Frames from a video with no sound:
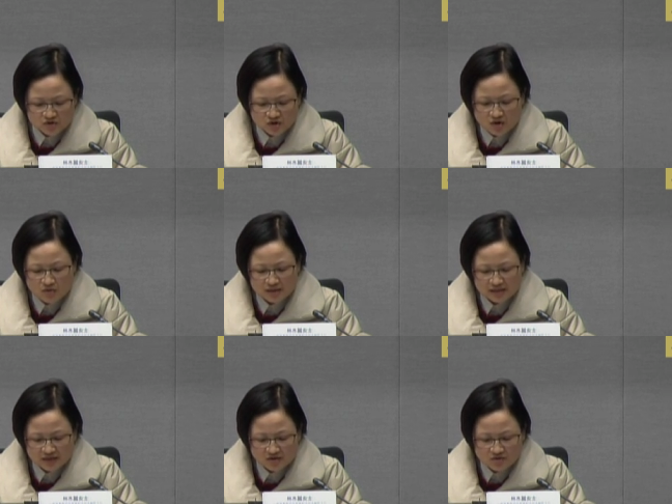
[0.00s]
the
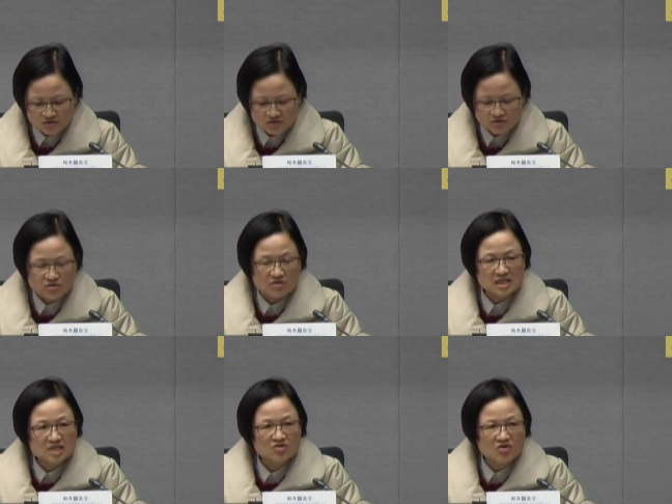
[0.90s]
legal title can
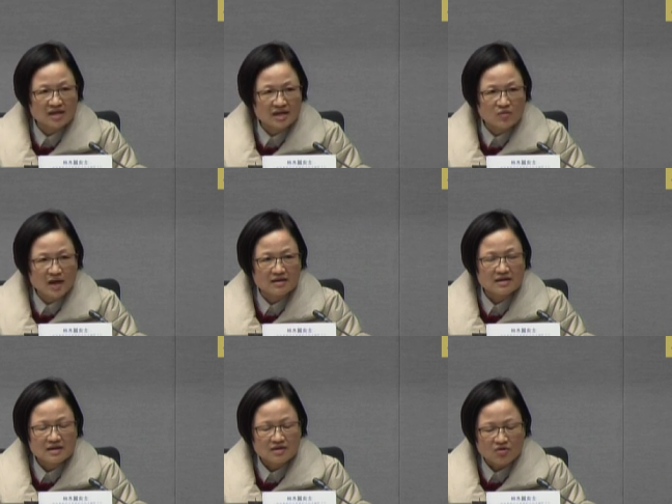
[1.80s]
be passed
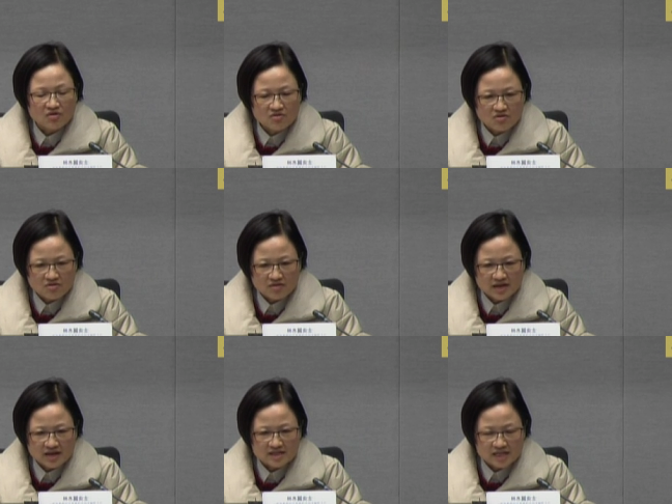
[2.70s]
uh,
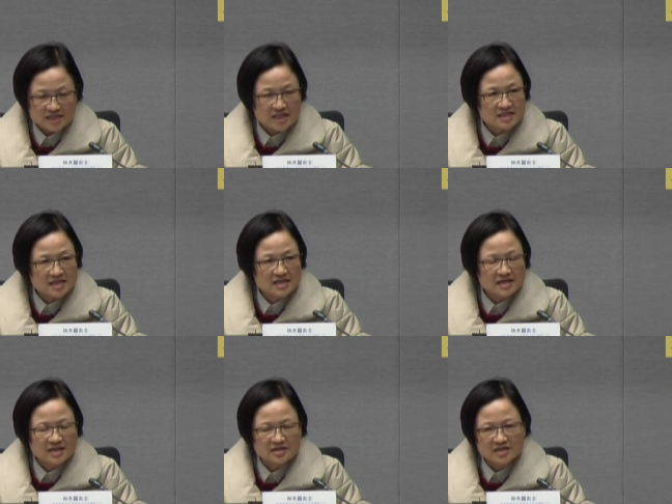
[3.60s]
on
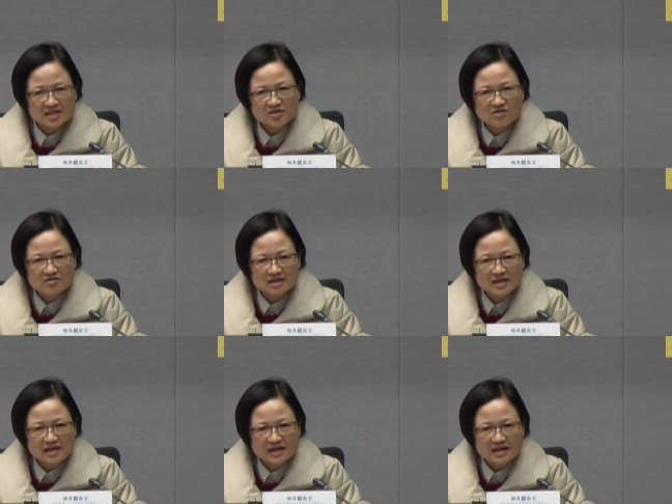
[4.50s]
to